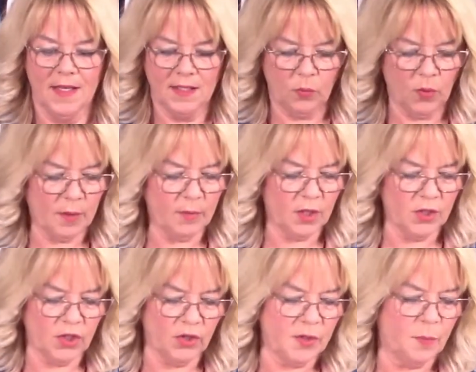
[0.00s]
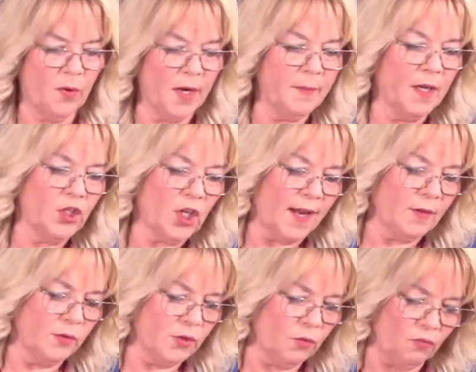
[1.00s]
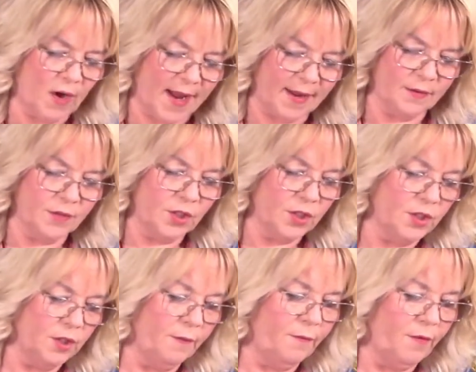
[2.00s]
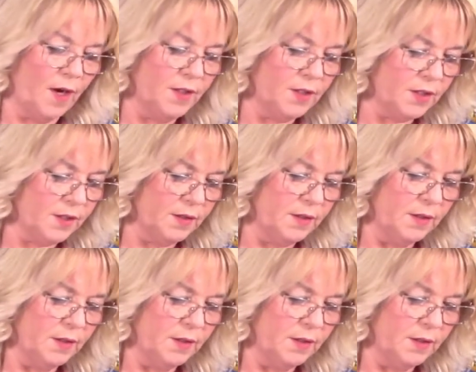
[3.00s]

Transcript: So what I'm going to do is bring my channels around to the front,